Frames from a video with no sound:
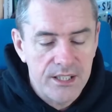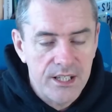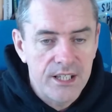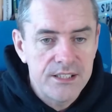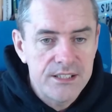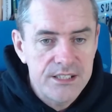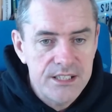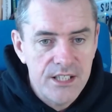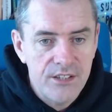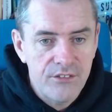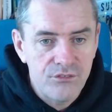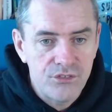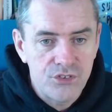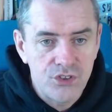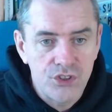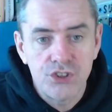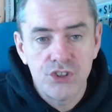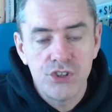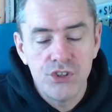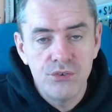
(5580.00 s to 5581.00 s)
idea of
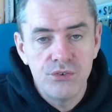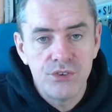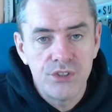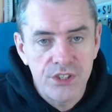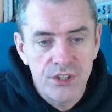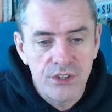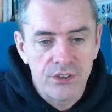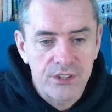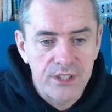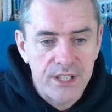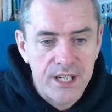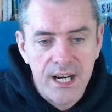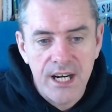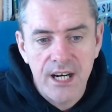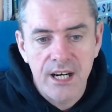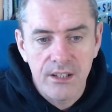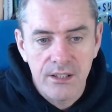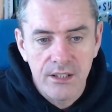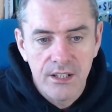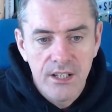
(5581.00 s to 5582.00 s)
just using your
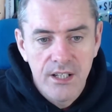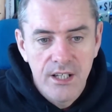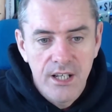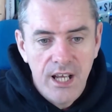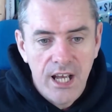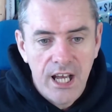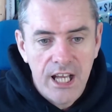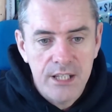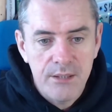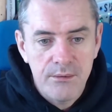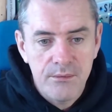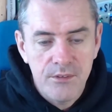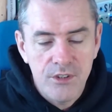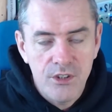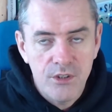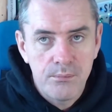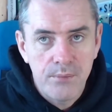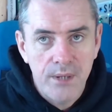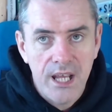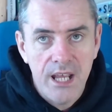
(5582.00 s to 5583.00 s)
car and you
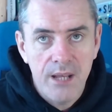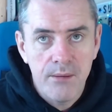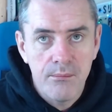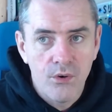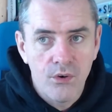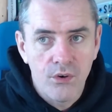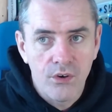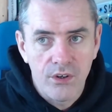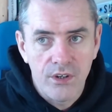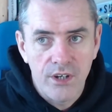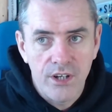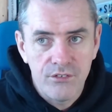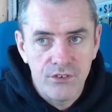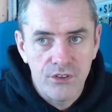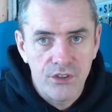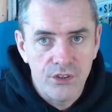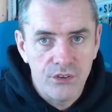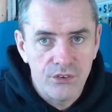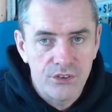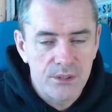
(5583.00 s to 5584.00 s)
pay more if you're
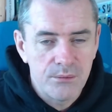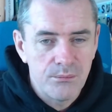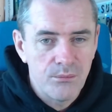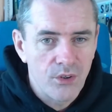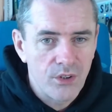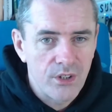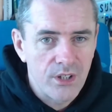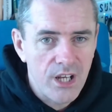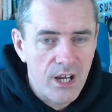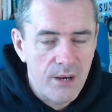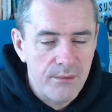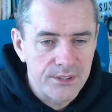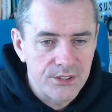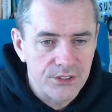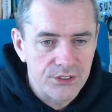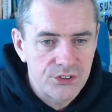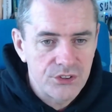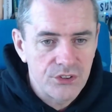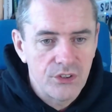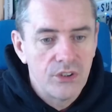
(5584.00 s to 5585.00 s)
using more kilometres.
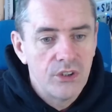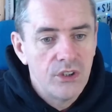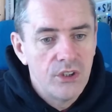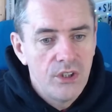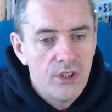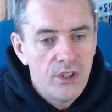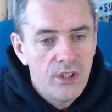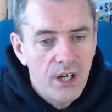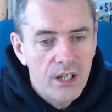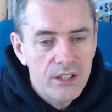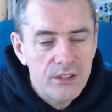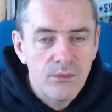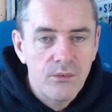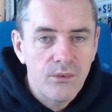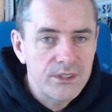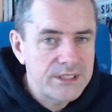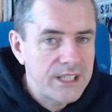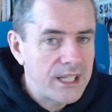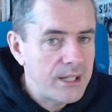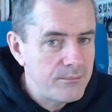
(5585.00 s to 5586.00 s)
So I don't know
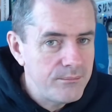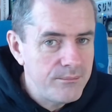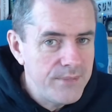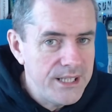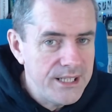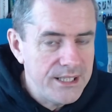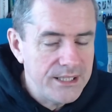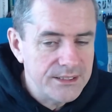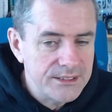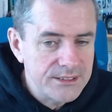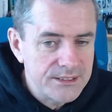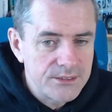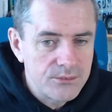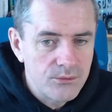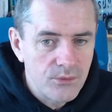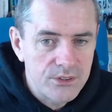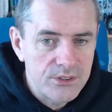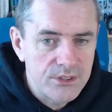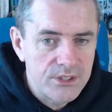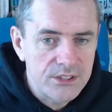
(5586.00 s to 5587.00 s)
what that means,
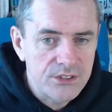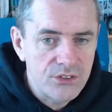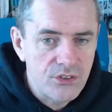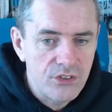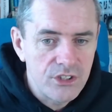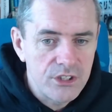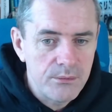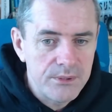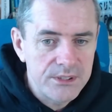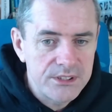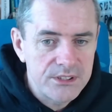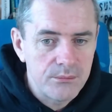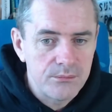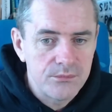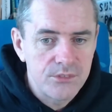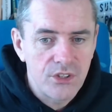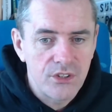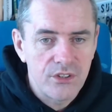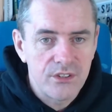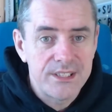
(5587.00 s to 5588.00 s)
whether that's going to be some
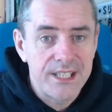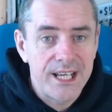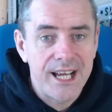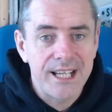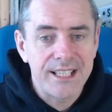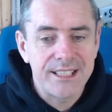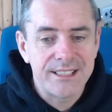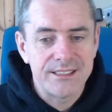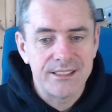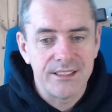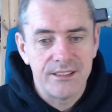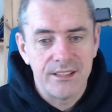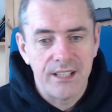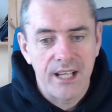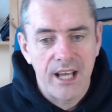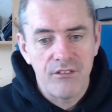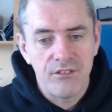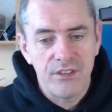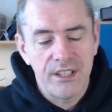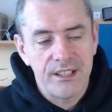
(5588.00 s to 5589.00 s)
sort of tax on
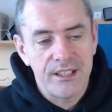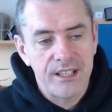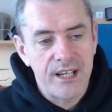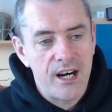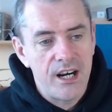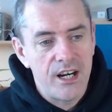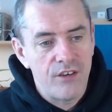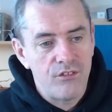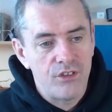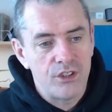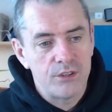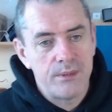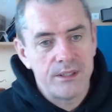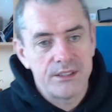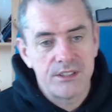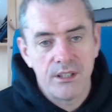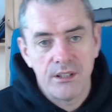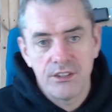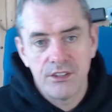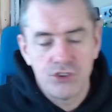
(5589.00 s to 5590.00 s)
having a car in the first place.
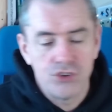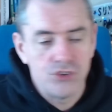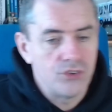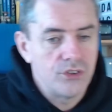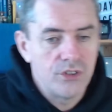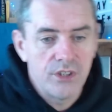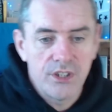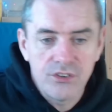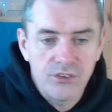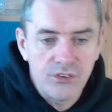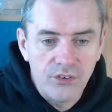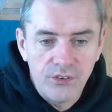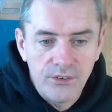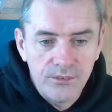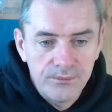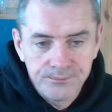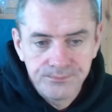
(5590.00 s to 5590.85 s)
I'm not sure. I don't know.